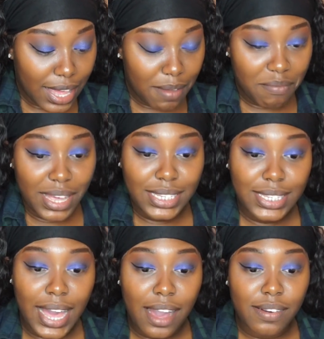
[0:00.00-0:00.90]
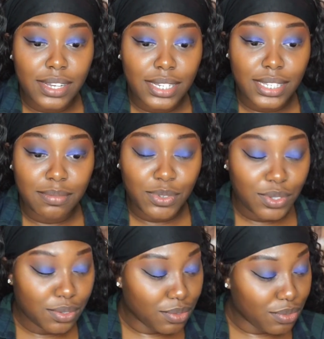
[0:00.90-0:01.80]
mascara is the
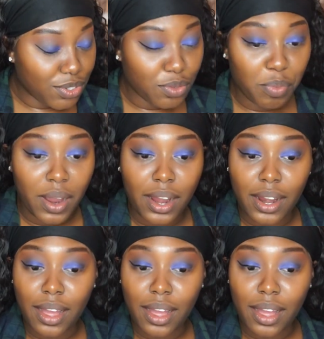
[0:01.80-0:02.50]
most crucial part